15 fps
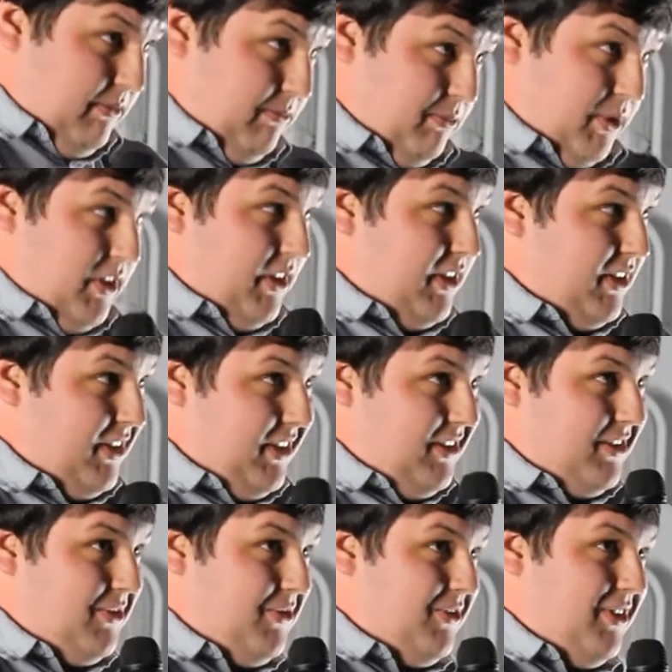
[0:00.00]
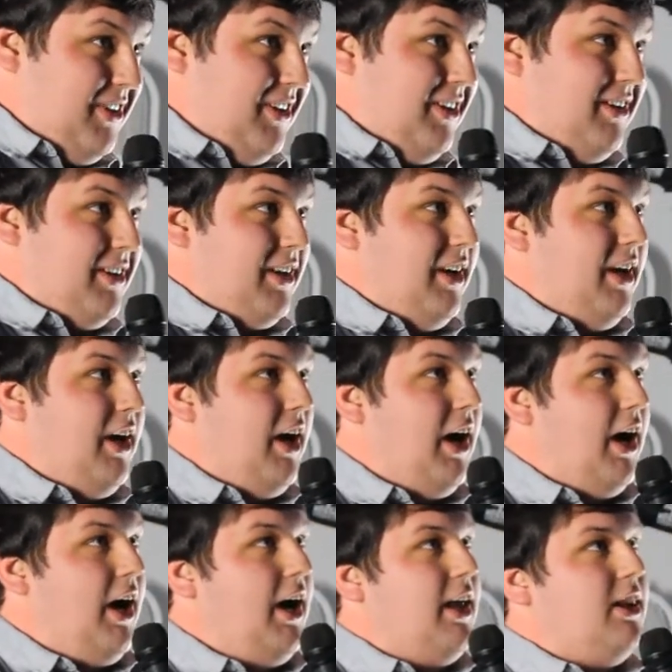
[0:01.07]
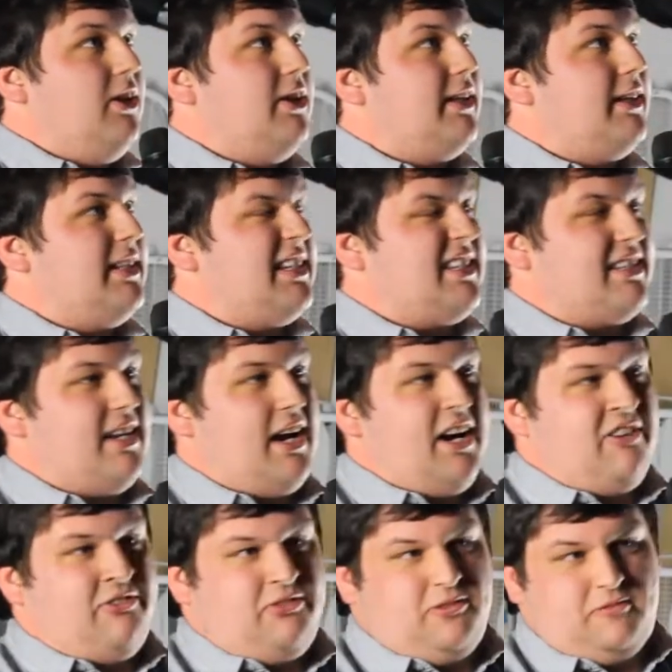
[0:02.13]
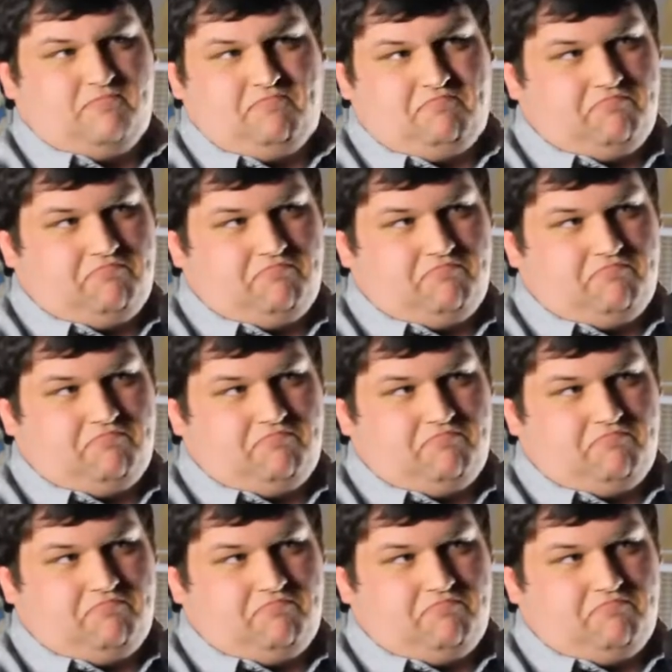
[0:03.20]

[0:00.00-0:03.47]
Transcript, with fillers: I'm probably gonna get this one wrong. Uh, look at this stuff.